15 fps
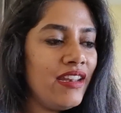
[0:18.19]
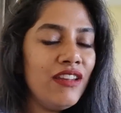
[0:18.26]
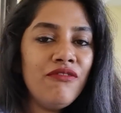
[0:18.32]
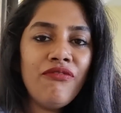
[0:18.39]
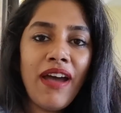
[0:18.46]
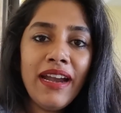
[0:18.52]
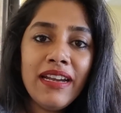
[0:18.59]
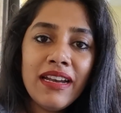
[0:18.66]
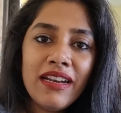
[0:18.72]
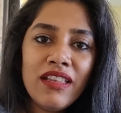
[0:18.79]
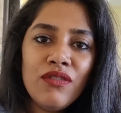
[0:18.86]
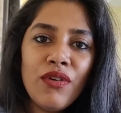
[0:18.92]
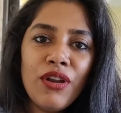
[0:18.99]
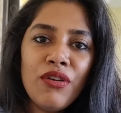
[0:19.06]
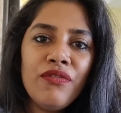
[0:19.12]
and in fact, it
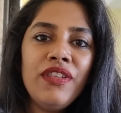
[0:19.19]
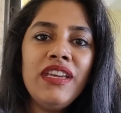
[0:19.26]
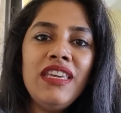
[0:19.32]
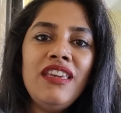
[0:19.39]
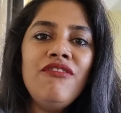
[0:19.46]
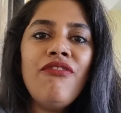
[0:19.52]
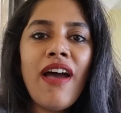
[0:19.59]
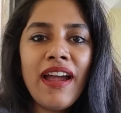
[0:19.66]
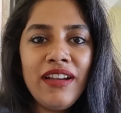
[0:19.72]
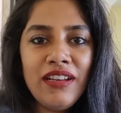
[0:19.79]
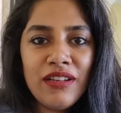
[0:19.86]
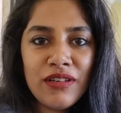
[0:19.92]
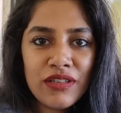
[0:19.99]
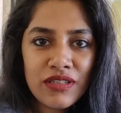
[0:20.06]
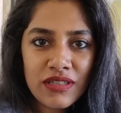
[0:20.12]
is one of the key
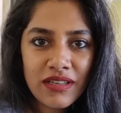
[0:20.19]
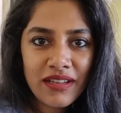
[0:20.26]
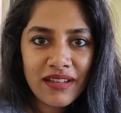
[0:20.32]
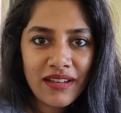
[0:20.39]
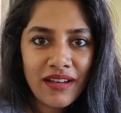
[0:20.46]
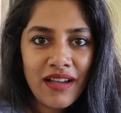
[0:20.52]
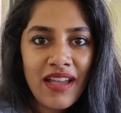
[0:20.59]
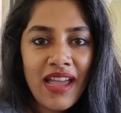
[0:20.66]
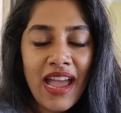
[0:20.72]
factors uh,